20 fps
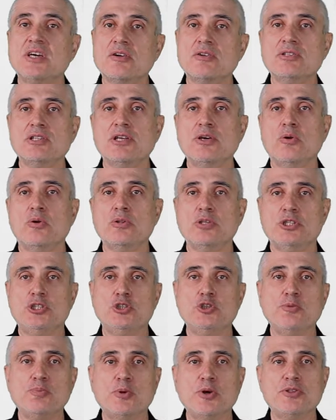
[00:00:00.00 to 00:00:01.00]
currently only
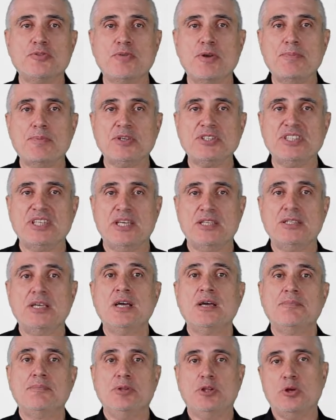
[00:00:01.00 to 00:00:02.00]
2.3%
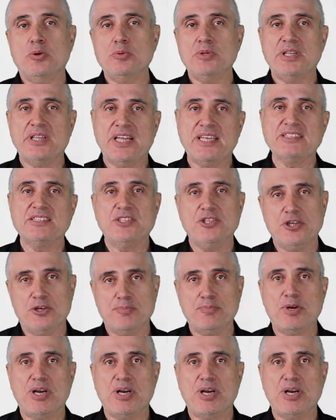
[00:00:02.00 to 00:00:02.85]
below the last year